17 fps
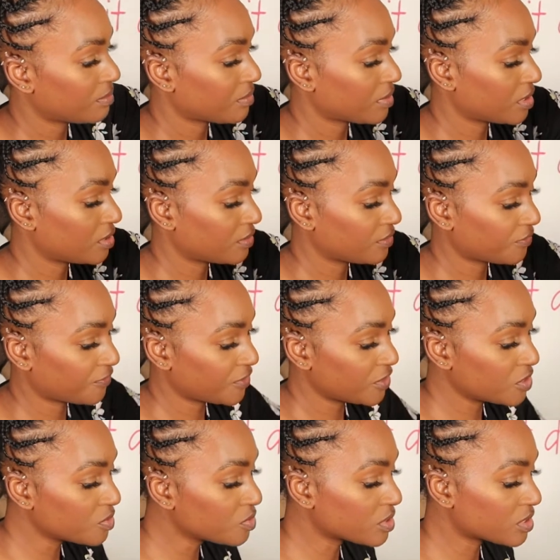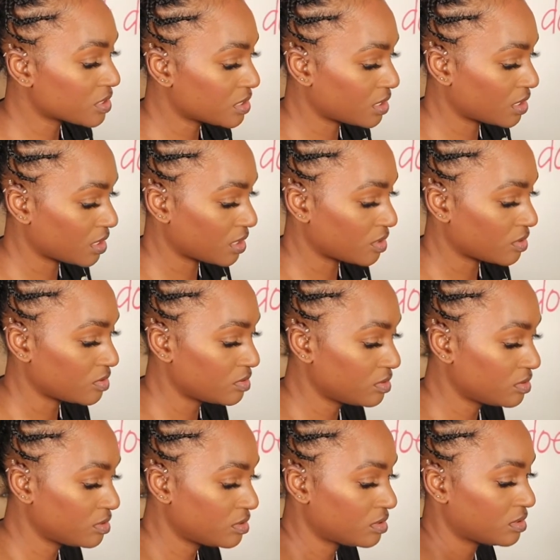Confused now.
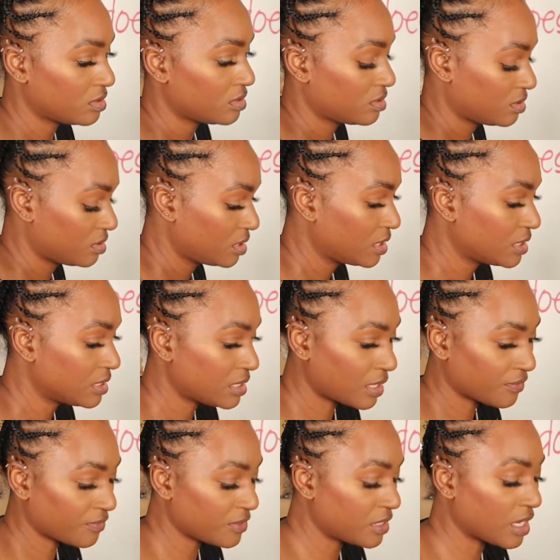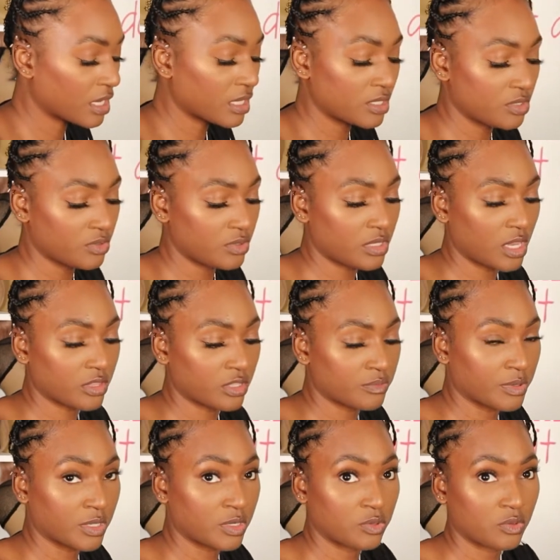Definitely not gonna do the other
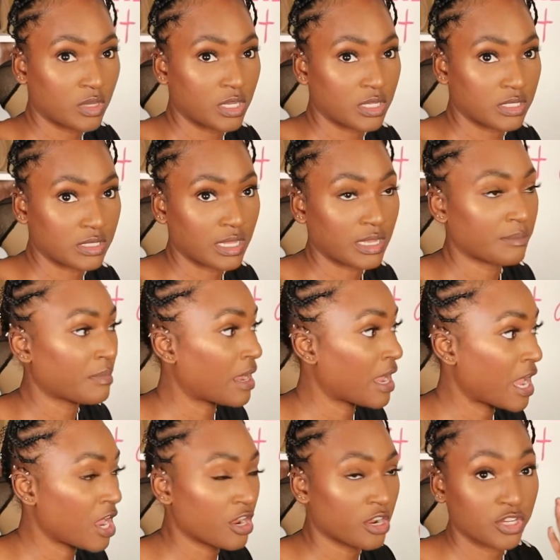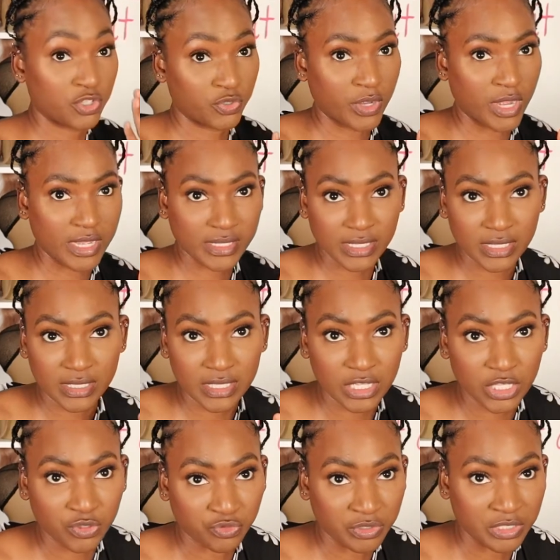bundle because like my hair, as you guys can
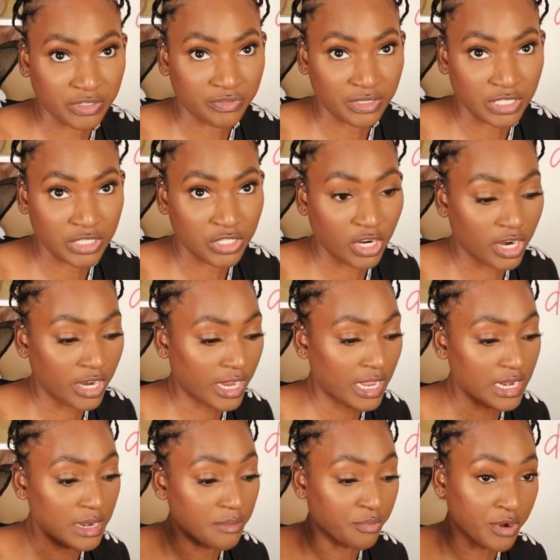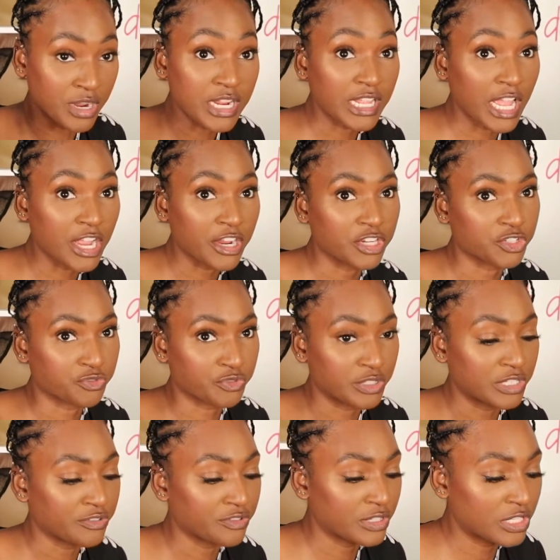see, is really dark, and the braiding hair is
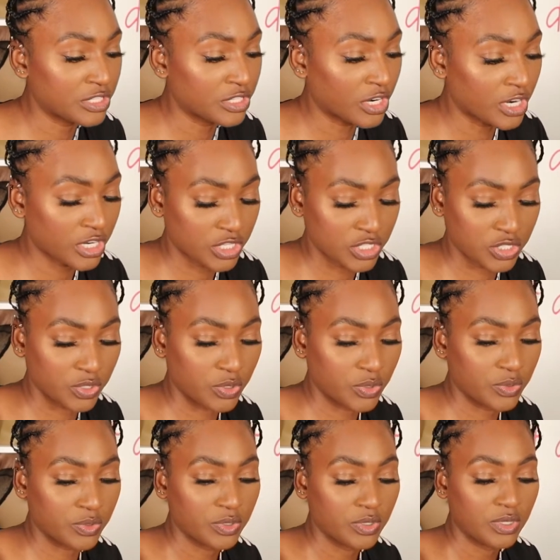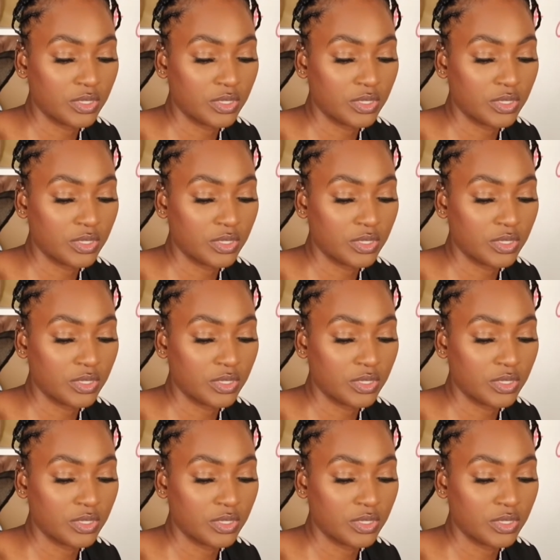really dark, so